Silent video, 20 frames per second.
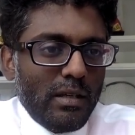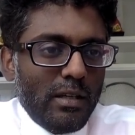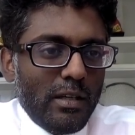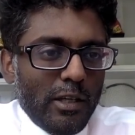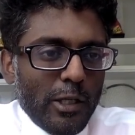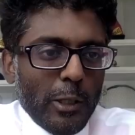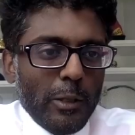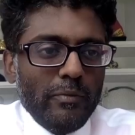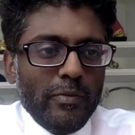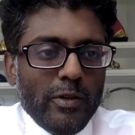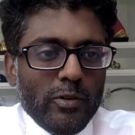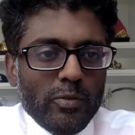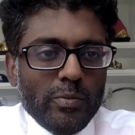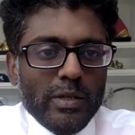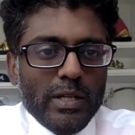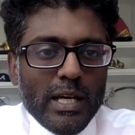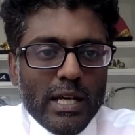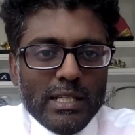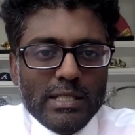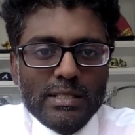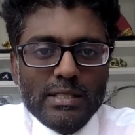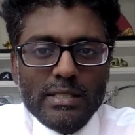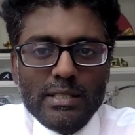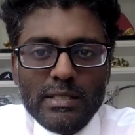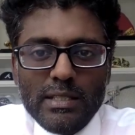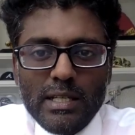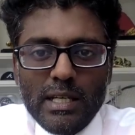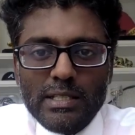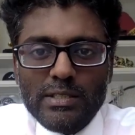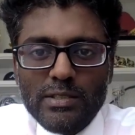you know, it would be nice
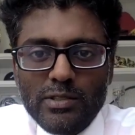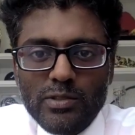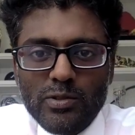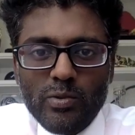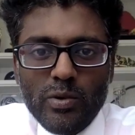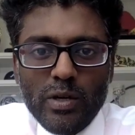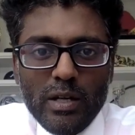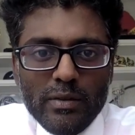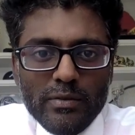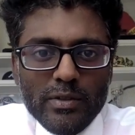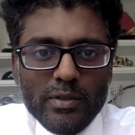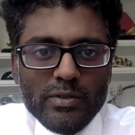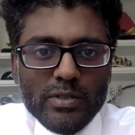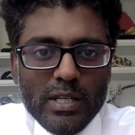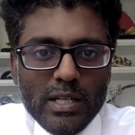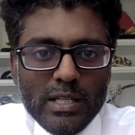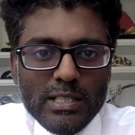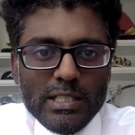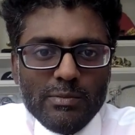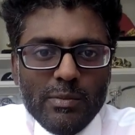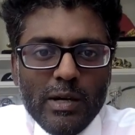to do well in those contests.